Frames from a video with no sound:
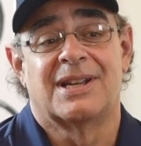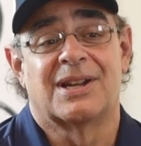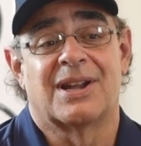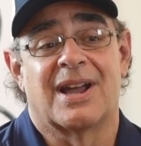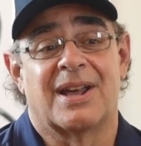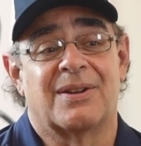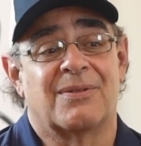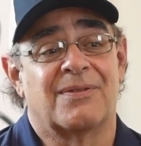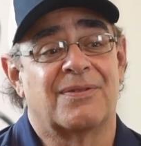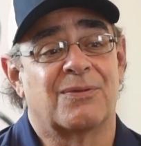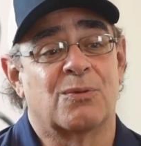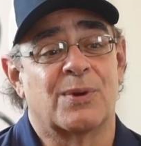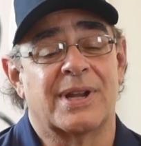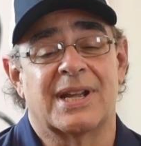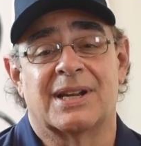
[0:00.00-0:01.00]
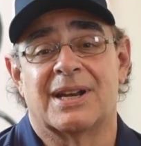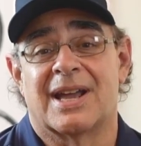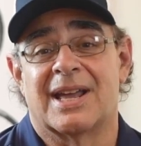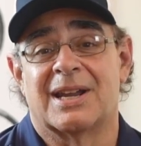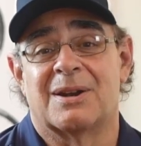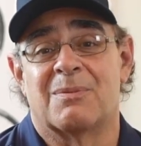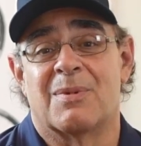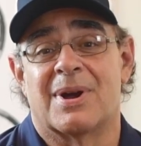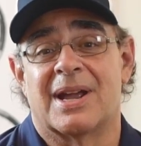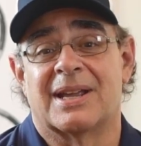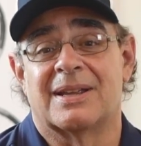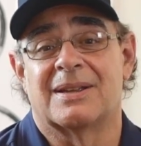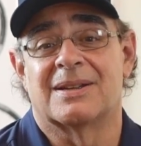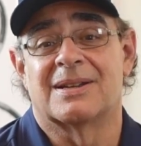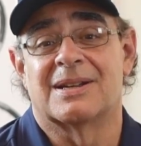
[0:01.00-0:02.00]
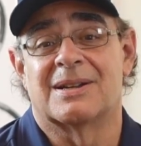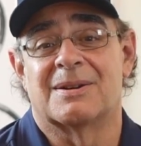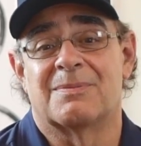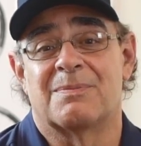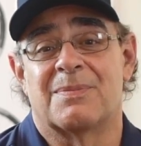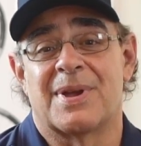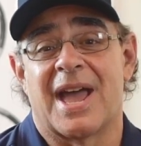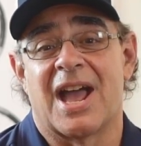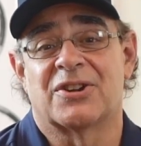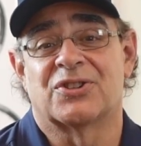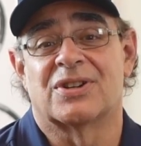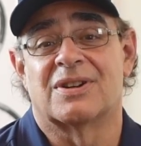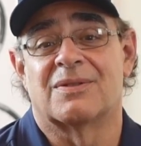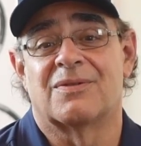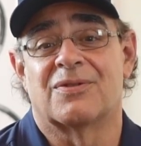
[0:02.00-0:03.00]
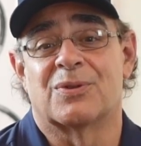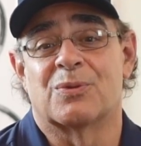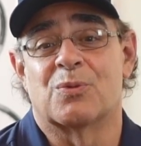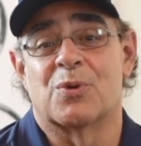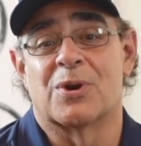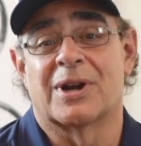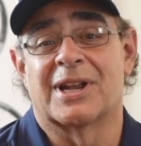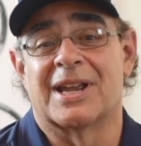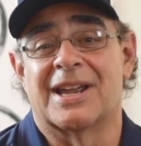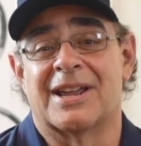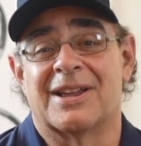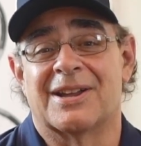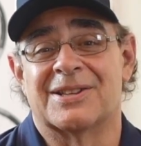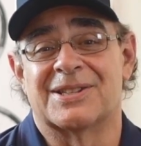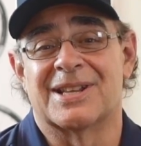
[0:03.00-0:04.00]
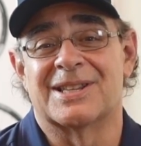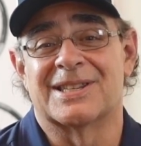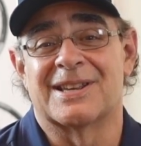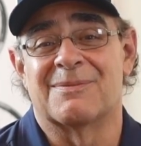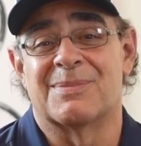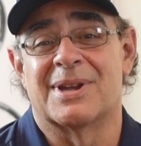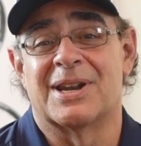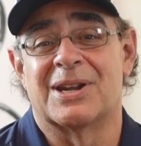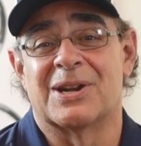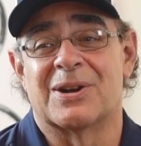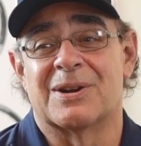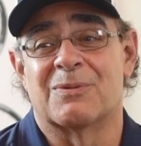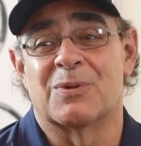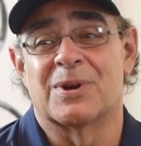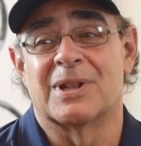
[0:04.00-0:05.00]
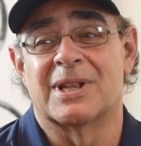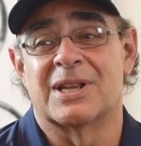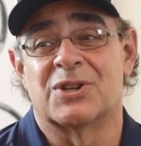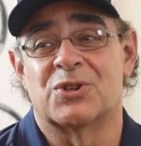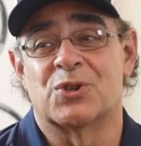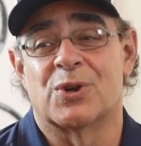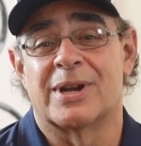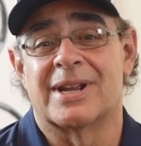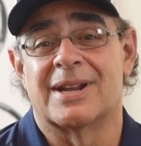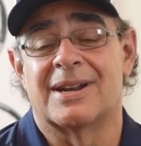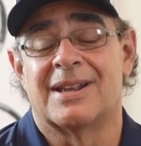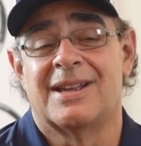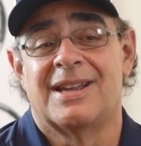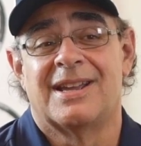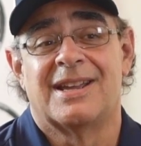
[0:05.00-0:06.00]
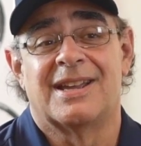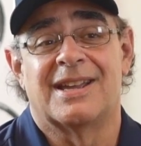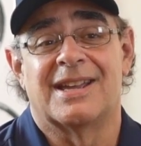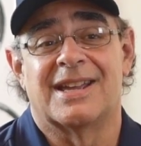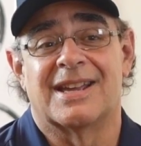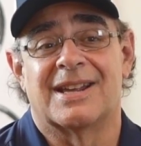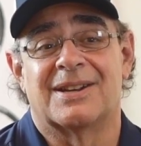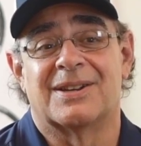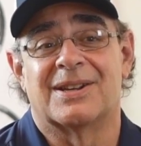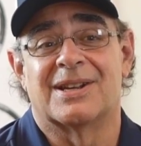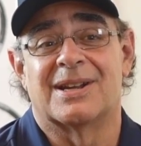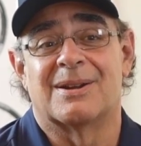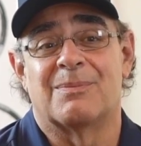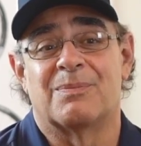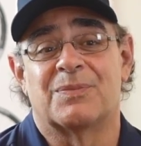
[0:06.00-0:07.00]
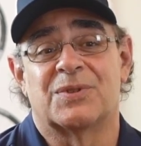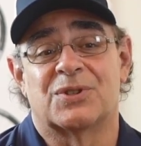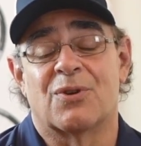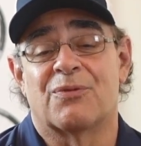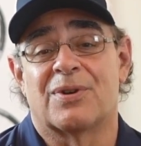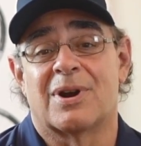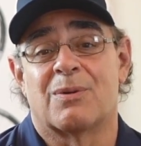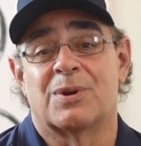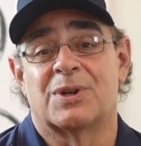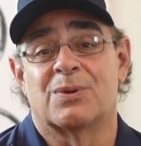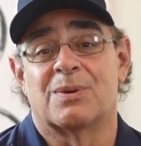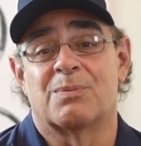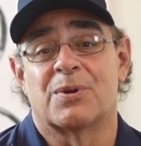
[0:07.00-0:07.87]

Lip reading: kind of reignited my passion for working since I've been here. I really enjoy it, and so far we're doing